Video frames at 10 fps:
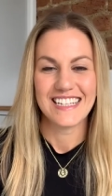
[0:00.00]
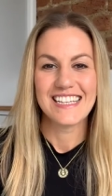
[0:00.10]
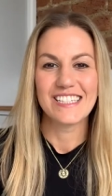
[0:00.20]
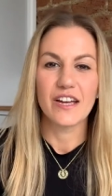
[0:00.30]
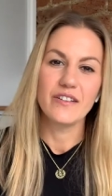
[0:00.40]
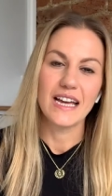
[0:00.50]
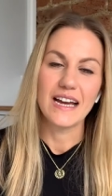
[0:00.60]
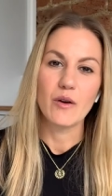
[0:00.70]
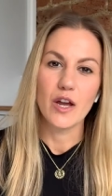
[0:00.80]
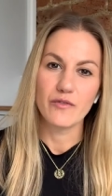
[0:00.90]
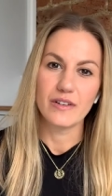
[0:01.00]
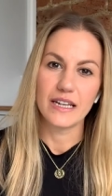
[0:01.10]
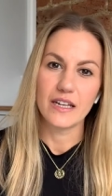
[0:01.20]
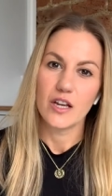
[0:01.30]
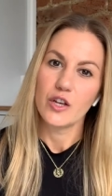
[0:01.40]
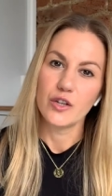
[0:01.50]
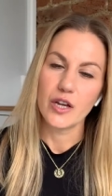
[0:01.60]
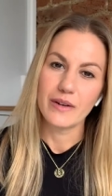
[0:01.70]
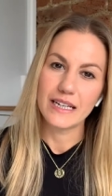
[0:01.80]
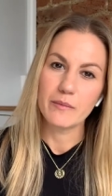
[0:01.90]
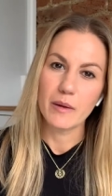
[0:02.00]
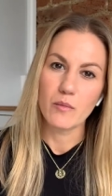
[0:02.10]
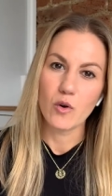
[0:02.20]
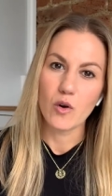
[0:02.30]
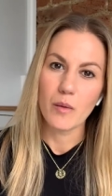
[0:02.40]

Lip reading: So now, hopefully, you know a little bit more